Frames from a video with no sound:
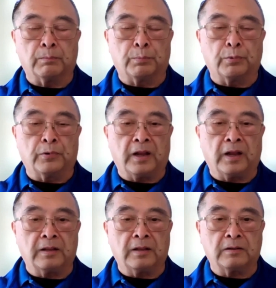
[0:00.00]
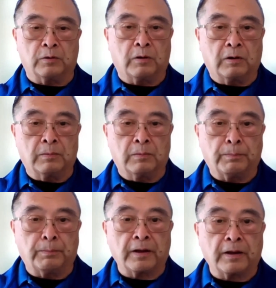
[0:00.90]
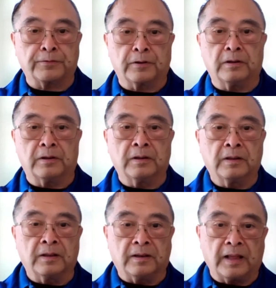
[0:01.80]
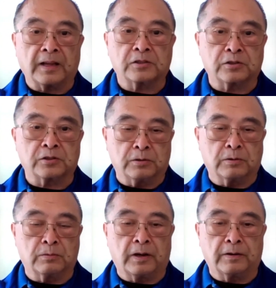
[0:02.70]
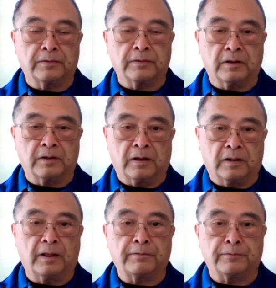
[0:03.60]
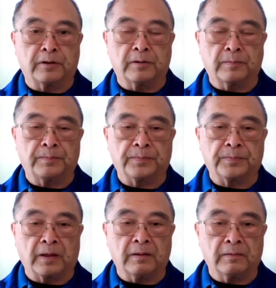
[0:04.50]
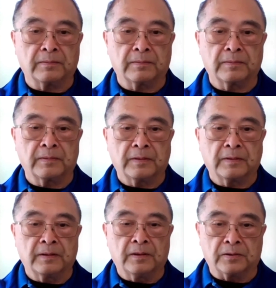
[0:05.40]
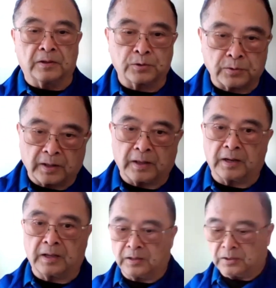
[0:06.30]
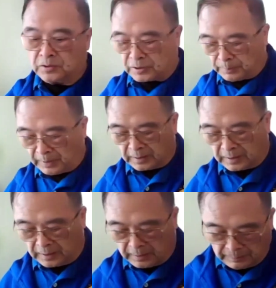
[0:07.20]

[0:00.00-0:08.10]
bring your back foot next to your right uh, left leg. Okay. So let's try that again. You step back again.